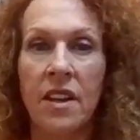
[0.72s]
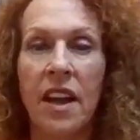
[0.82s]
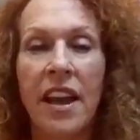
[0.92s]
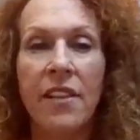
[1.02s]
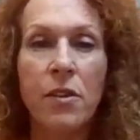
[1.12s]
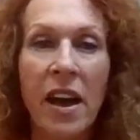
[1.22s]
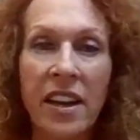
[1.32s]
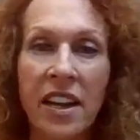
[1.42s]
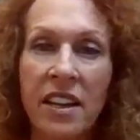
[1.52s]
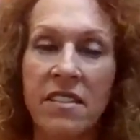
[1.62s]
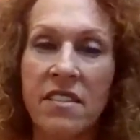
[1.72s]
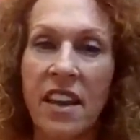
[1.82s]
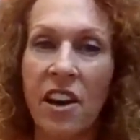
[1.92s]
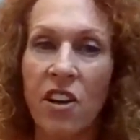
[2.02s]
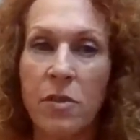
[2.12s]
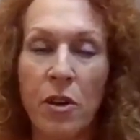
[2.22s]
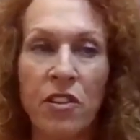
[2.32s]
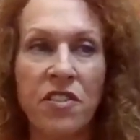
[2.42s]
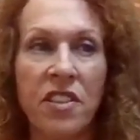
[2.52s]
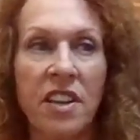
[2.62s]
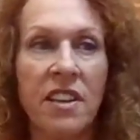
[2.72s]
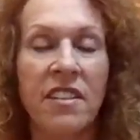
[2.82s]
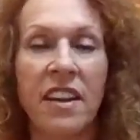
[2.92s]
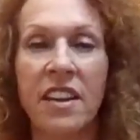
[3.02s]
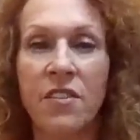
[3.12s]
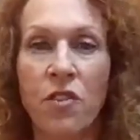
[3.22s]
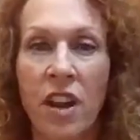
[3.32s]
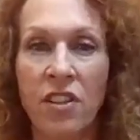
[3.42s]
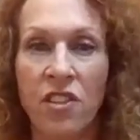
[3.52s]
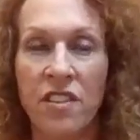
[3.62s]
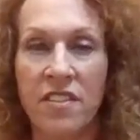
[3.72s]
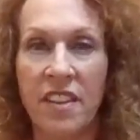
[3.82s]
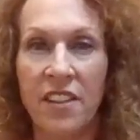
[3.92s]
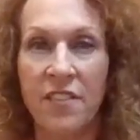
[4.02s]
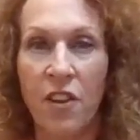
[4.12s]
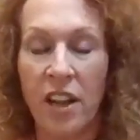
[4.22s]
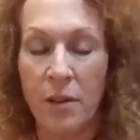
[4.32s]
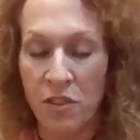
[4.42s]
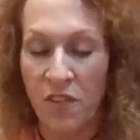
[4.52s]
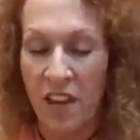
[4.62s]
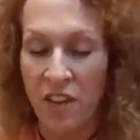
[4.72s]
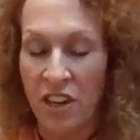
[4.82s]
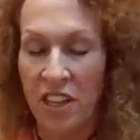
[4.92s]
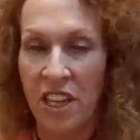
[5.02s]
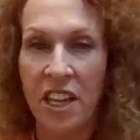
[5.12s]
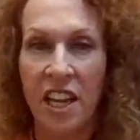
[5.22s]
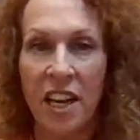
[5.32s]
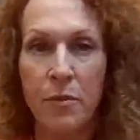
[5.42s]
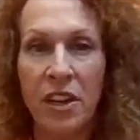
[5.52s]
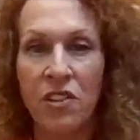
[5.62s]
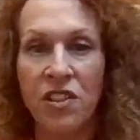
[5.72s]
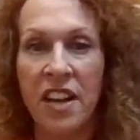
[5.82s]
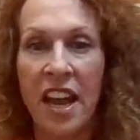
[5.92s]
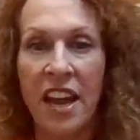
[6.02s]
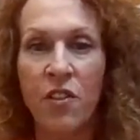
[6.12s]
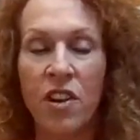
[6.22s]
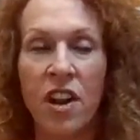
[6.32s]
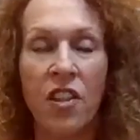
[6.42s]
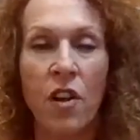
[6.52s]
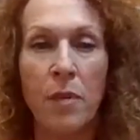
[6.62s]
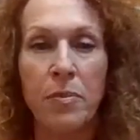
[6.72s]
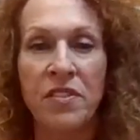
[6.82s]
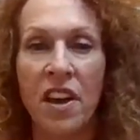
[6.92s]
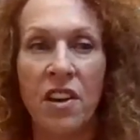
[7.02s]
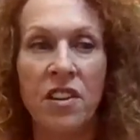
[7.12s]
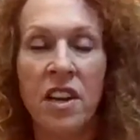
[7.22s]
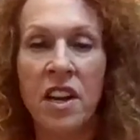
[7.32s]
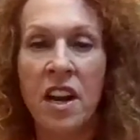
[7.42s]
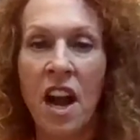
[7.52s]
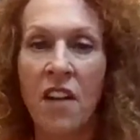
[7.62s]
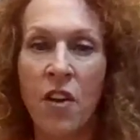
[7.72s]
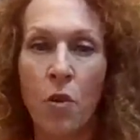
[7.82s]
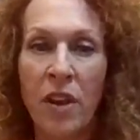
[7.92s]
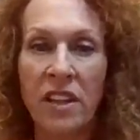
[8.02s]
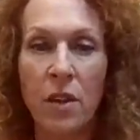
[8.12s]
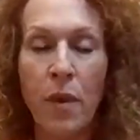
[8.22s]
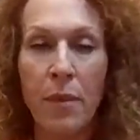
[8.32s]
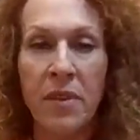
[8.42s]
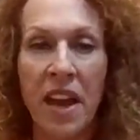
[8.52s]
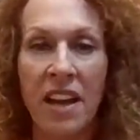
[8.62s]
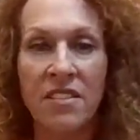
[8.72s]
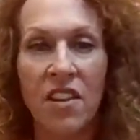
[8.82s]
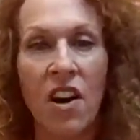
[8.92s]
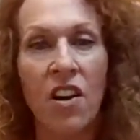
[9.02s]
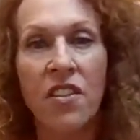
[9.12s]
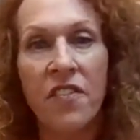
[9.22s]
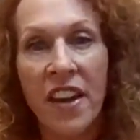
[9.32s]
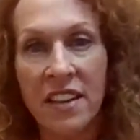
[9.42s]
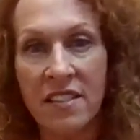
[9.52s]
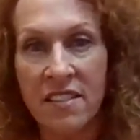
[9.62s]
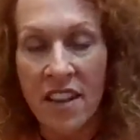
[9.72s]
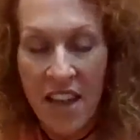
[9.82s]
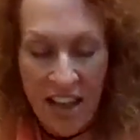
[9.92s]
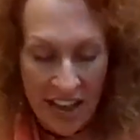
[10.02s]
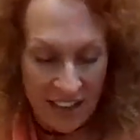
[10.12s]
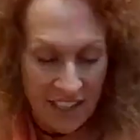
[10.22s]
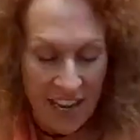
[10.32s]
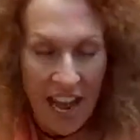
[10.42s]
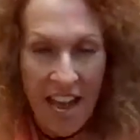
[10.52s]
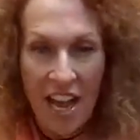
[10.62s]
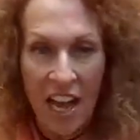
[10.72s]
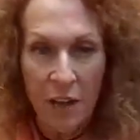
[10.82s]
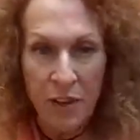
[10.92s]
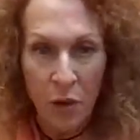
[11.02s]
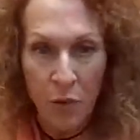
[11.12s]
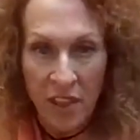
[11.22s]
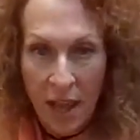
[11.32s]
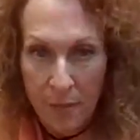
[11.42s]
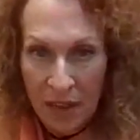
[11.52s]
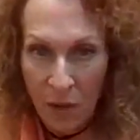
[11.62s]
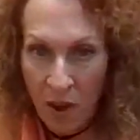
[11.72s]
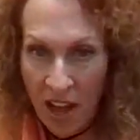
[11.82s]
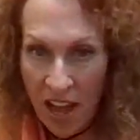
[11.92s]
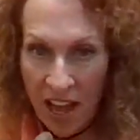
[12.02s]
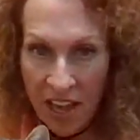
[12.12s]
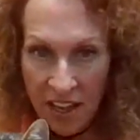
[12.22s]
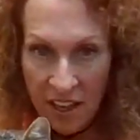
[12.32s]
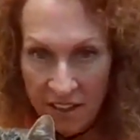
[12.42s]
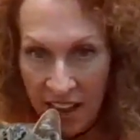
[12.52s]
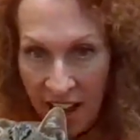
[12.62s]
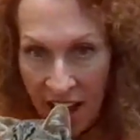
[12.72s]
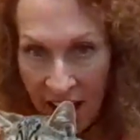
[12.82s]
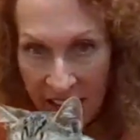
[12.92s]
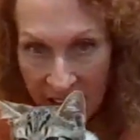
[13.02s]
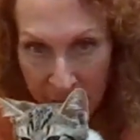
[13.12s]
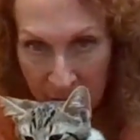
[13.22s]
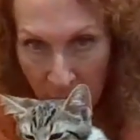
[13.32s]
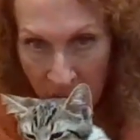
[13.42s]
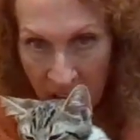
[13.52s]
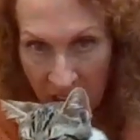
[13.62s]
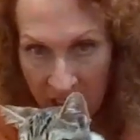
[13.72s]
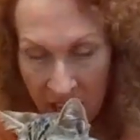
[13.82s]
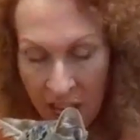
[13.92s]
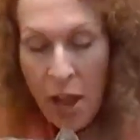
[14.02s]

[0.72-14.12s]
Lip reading: Hey everybody, it's Carrie Bernstein, Executive Director at Stand for Animals Veterinary Clinic, and I'm here today for another episode of our weekly webcast called Fix. And today I'm here with Hemingway. Say hi, Hemingway.